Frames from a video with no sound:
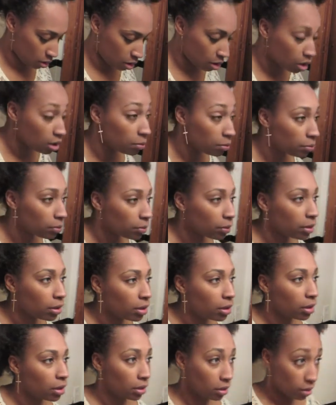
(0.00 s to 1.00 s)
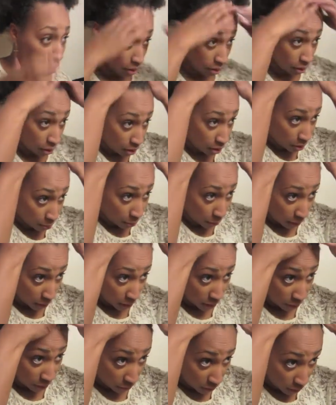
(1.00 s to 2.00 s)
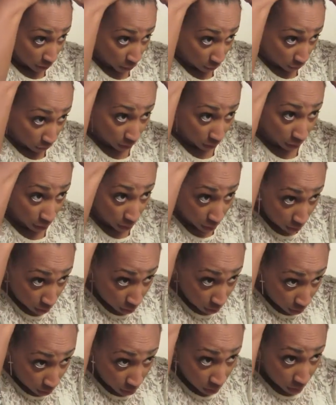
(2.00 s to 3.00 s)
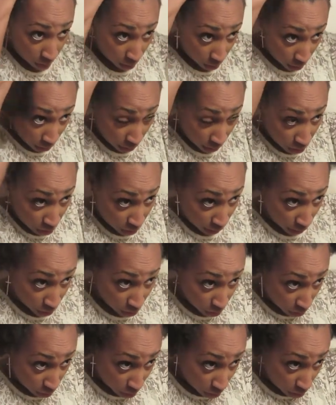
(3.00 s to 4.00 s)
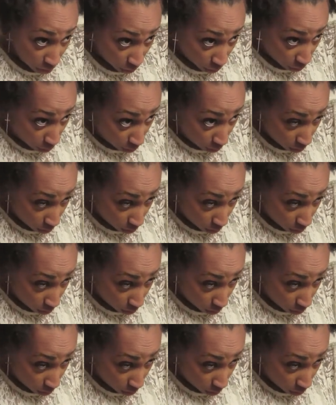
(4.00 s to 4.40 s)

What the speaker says: I'm gonna spread it evenly over each section, so